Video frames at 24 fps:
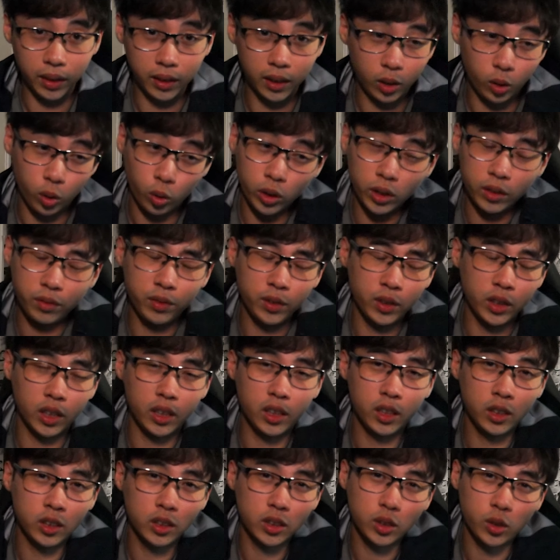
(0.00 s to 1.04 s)
it in there, or if you,
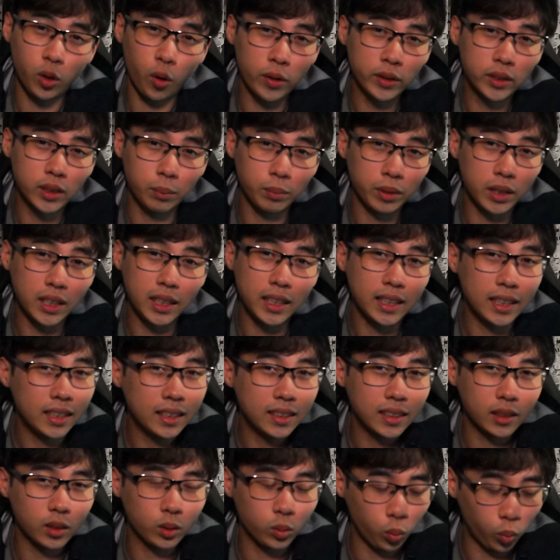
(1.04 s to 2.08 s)
you can just throw in some
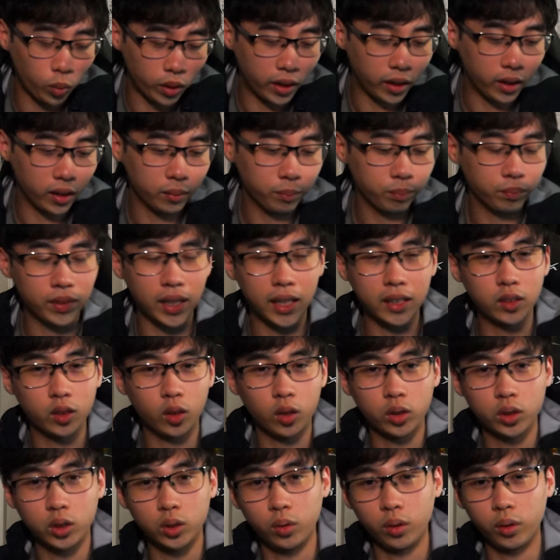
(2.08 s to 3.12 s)
keys as well, that's
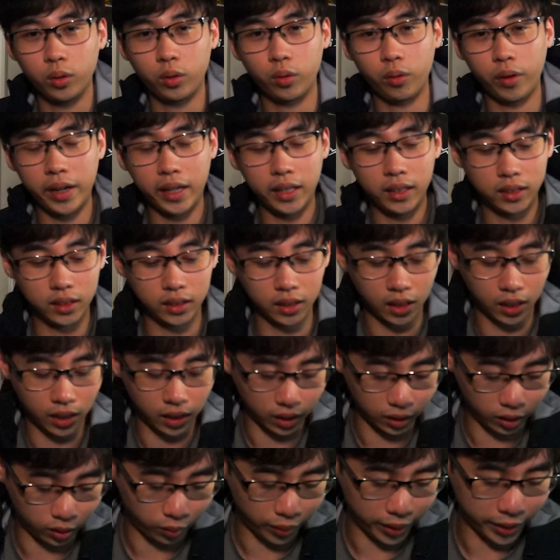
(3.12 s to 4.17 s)
also a great, uh,
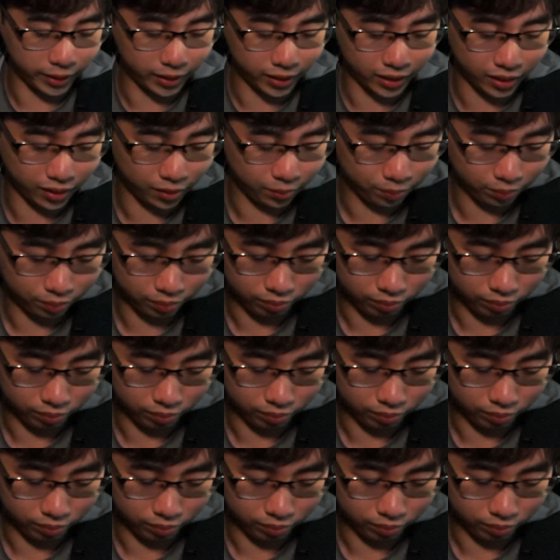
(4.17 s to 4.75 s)
a great,